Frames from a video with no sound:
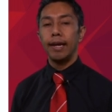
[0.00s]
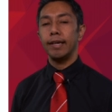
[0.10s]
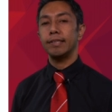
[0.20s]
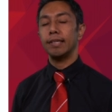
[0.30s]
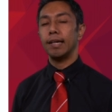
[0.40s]

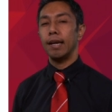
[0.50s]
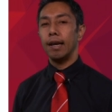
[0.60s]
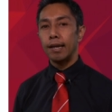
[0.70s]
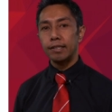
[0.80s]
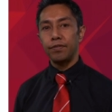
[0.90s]
is to
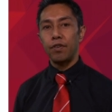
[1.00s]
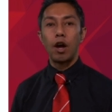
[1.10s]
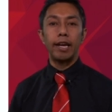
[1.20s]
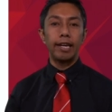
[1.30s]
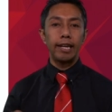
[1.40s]

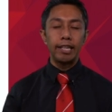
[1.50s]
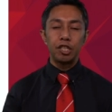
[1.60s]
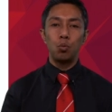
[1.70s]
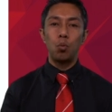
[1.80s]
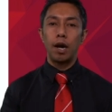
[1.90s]
classify
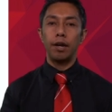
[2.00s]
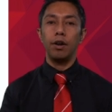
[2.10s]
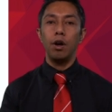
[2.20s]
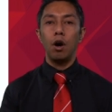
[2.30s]
each one